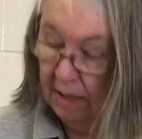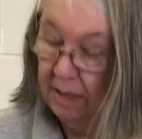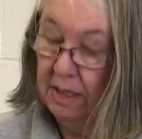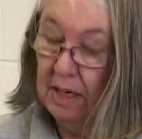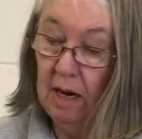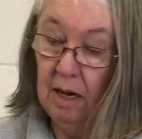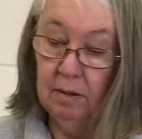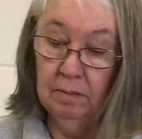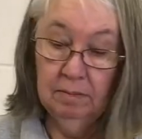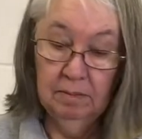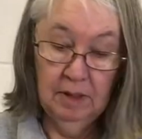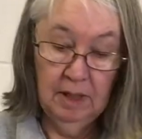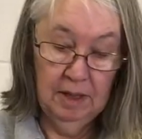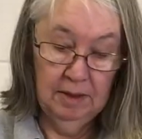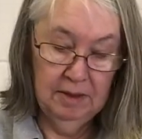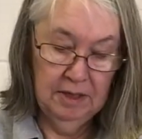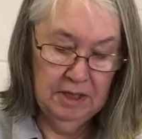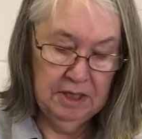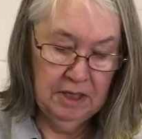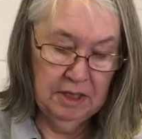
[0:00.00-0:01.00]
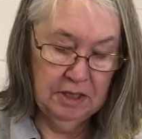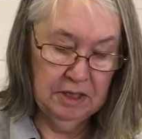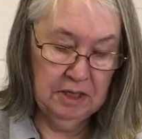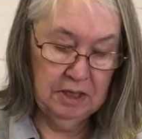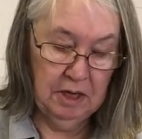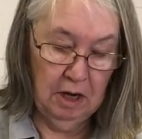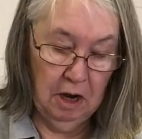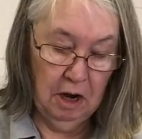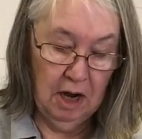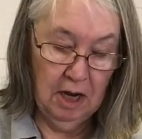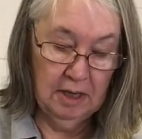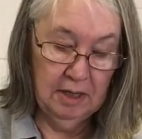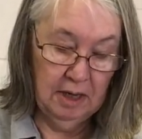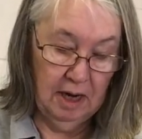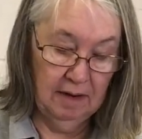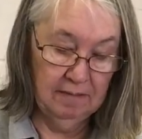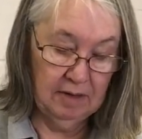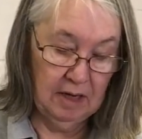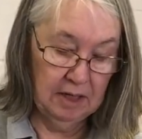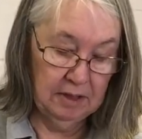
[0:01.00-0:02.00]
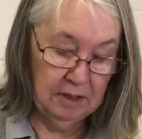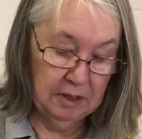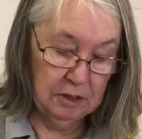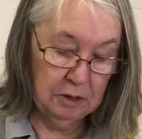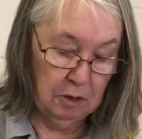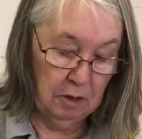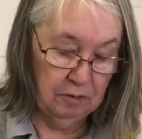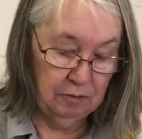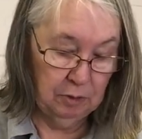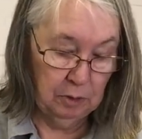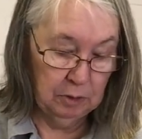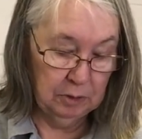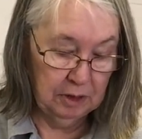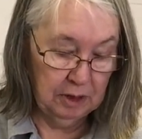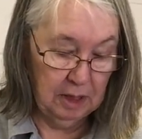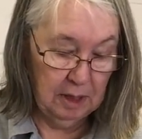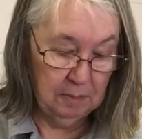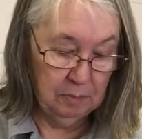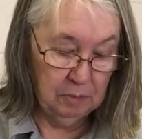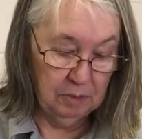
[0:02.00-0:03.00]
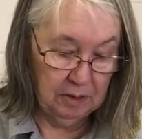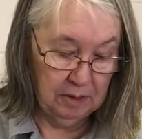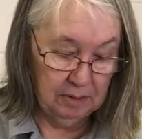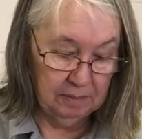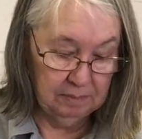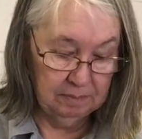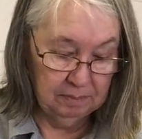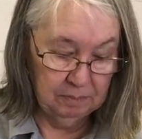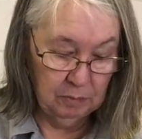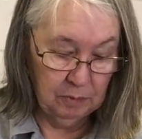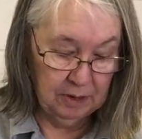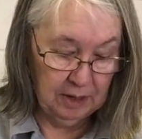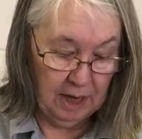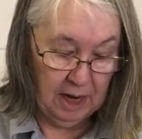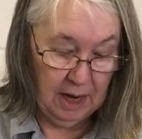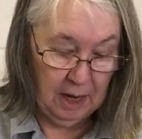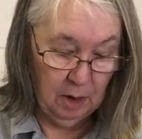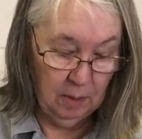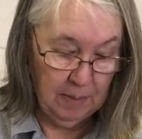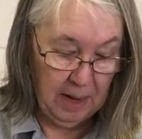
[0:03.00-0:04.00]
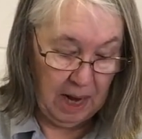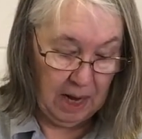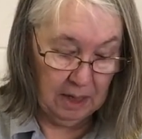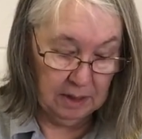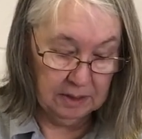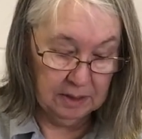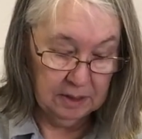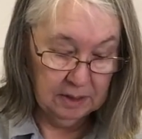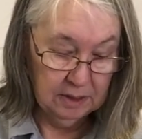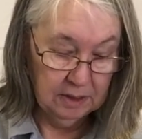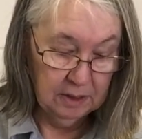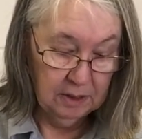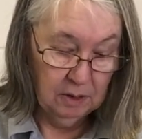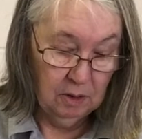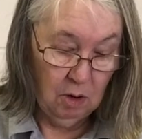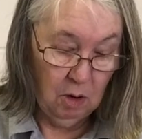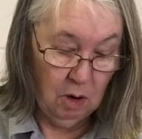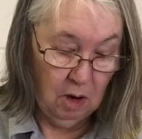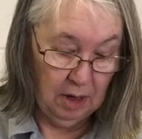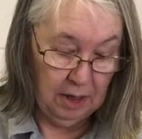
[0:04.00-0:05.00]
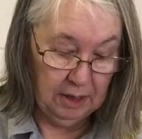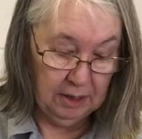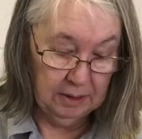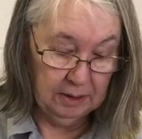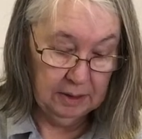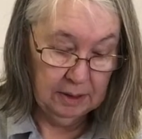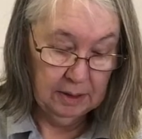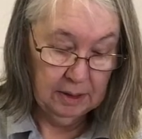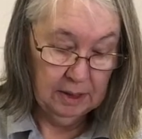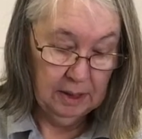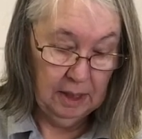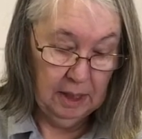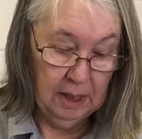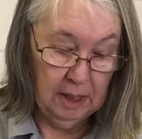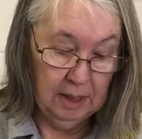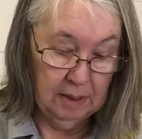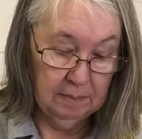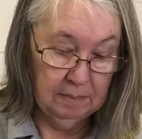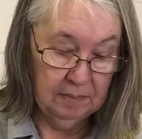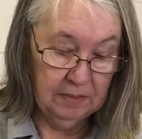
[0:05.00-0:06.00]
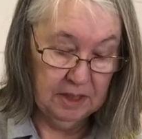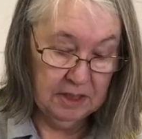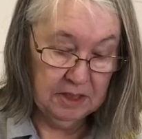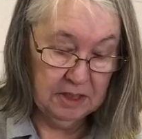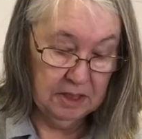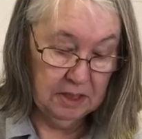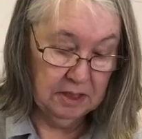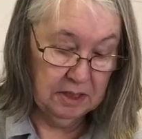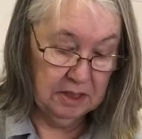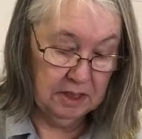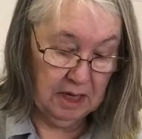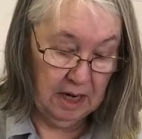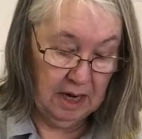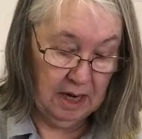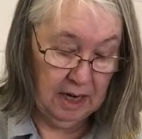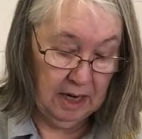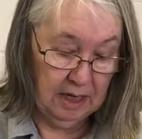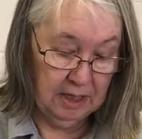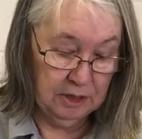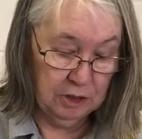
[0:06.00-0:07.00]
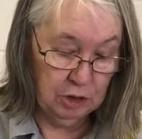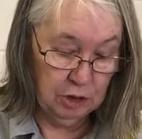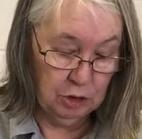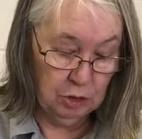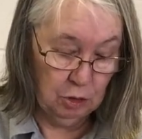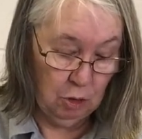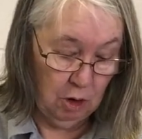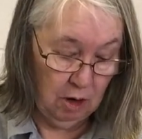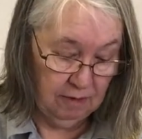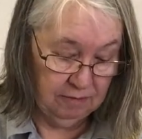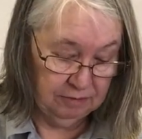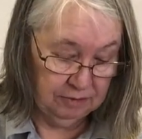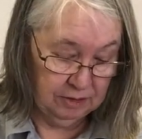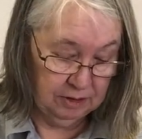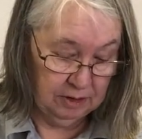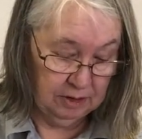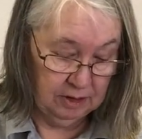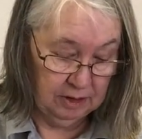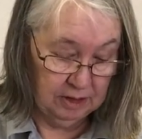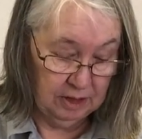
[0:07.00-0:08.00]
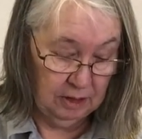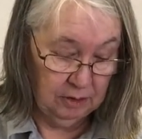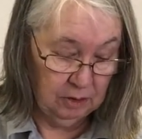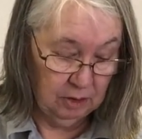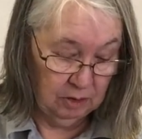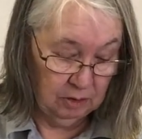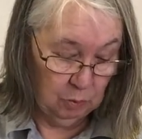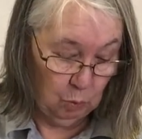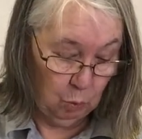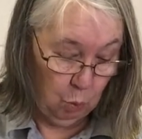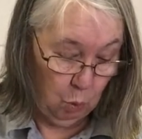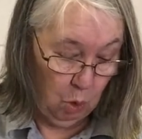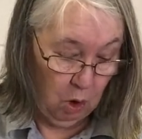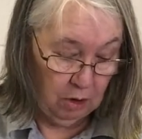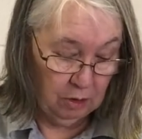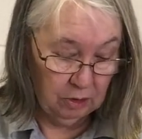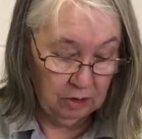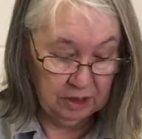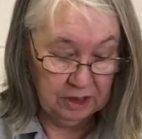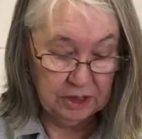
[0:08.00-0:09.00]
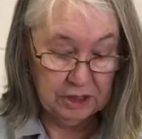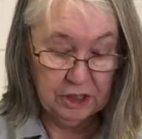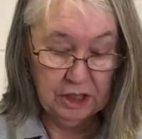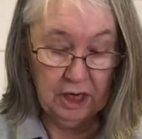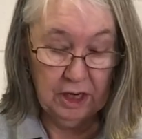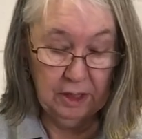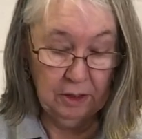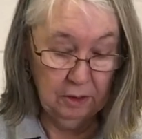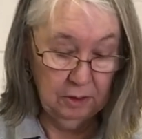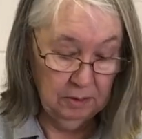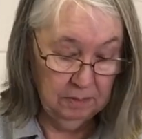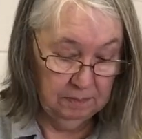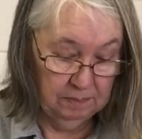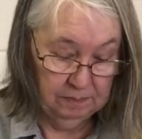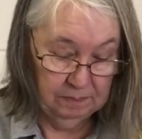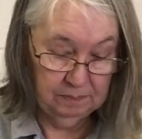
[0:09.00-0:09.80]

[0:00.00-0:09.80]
Now, this is odd. I've got this all folded up with a hairband on it. This is a another water container.